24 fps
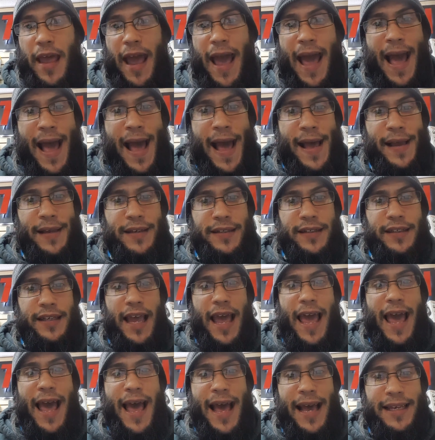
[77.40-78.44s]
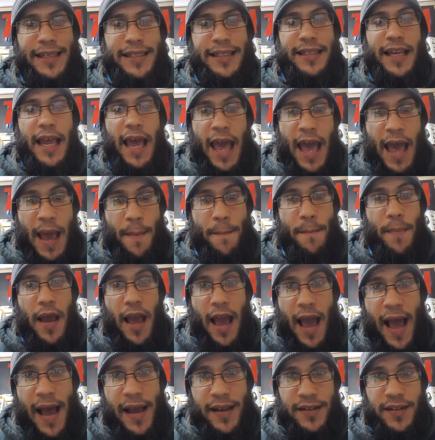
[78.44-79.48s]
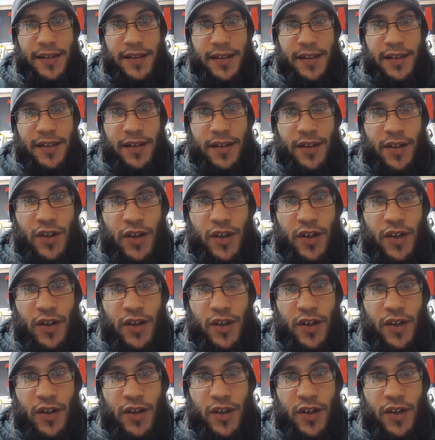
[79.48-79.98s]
as SMS.